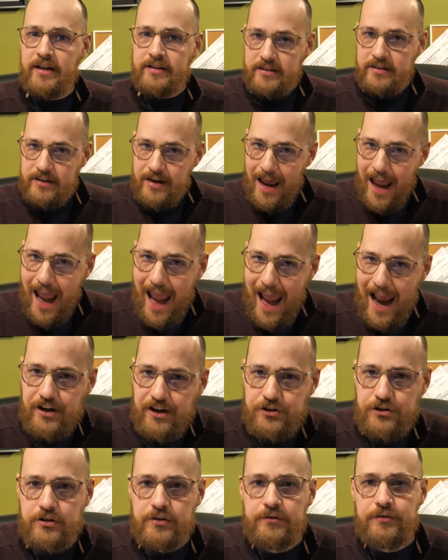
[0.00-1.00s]
That's an
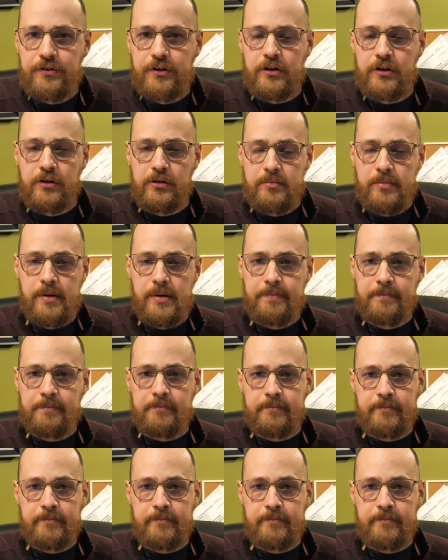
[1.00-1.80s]
action verb,